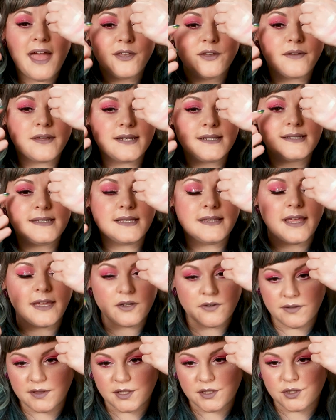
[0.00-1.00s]
And you're gonna see
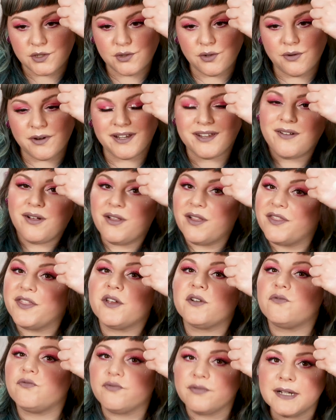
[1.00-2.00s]
later in the tutorial,
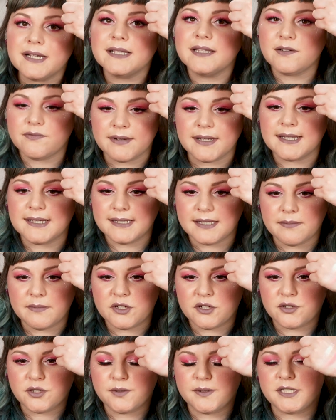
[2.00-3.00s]
they're really, really
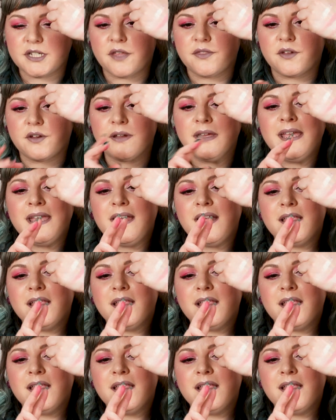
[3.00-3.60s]
similar to each other.